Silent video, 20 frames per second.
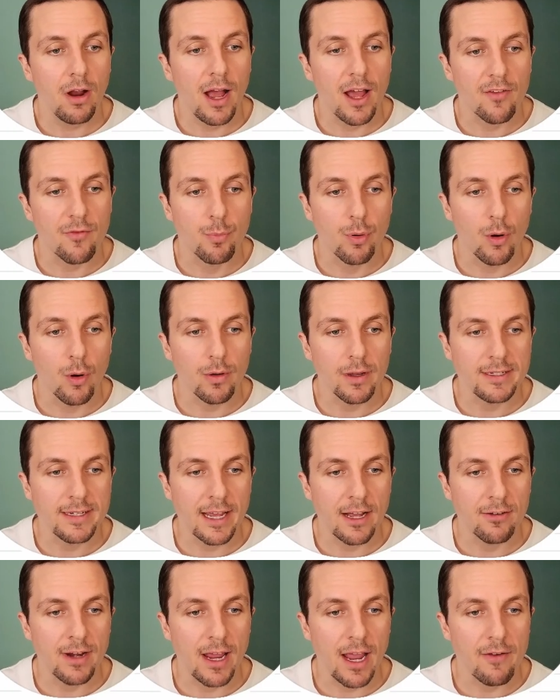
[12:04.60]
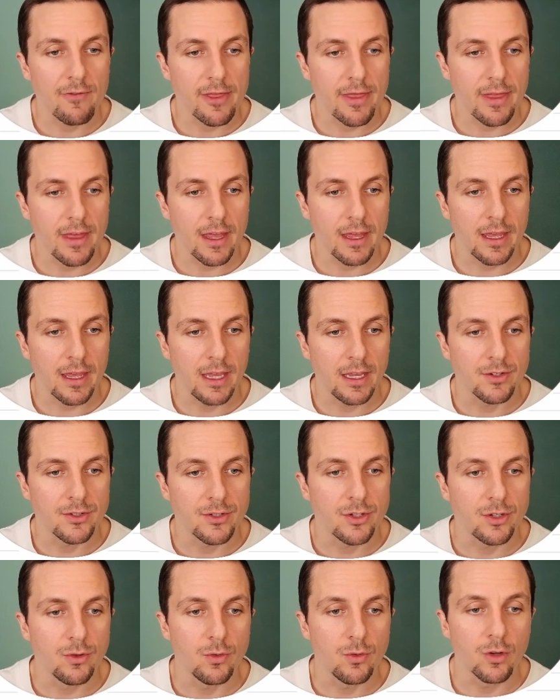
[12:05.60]
I've broken down everything
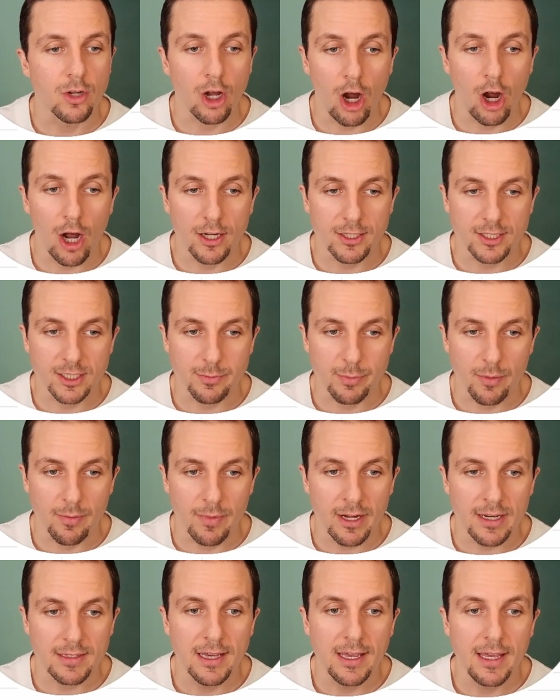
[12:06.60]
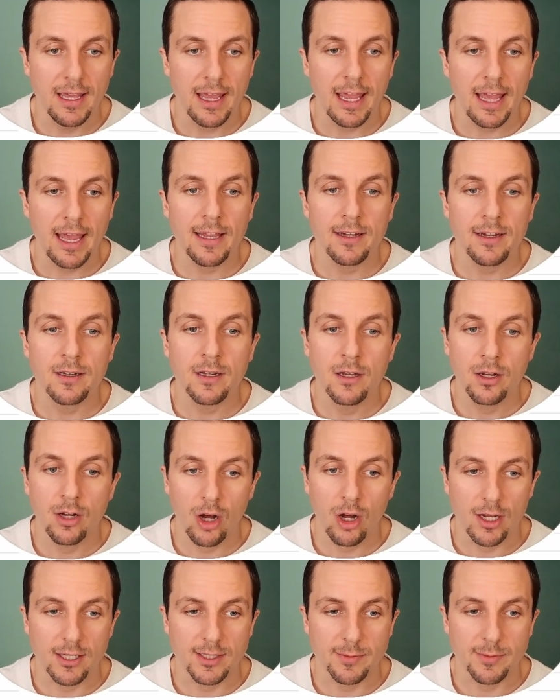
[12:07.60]
into cost per minute and
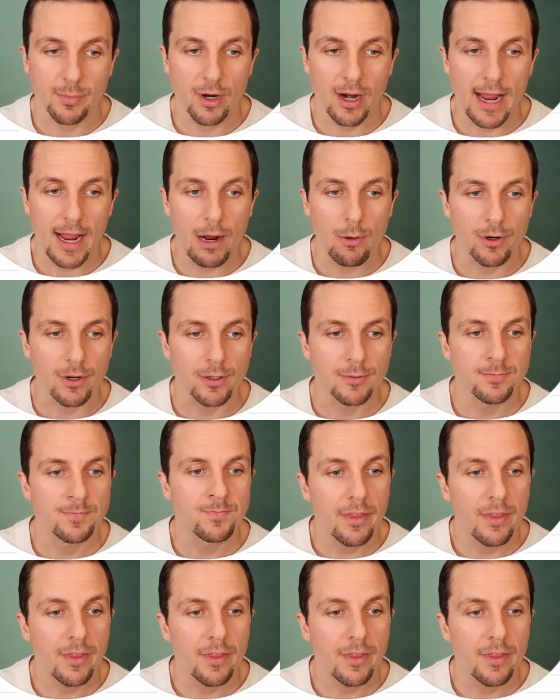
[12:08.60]
cost per hour.